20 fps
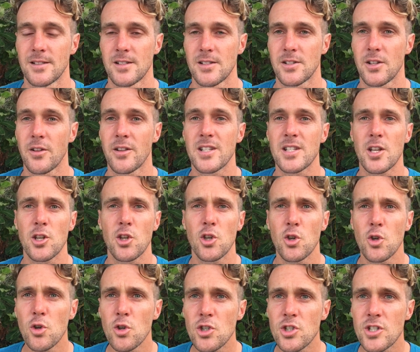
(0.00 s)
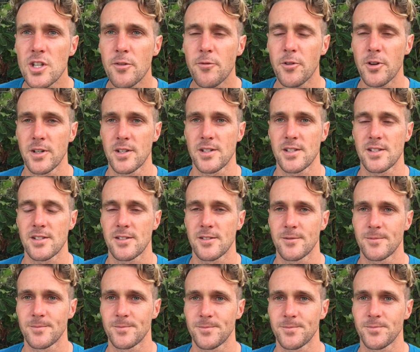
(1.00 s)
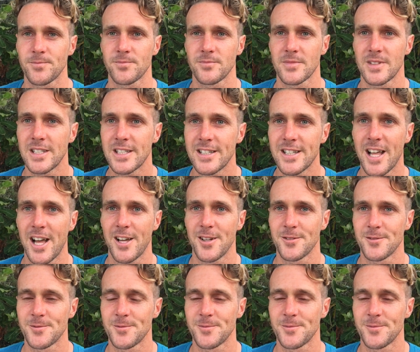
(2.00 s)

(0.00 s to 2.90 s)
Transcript: So there's a huge difference in that.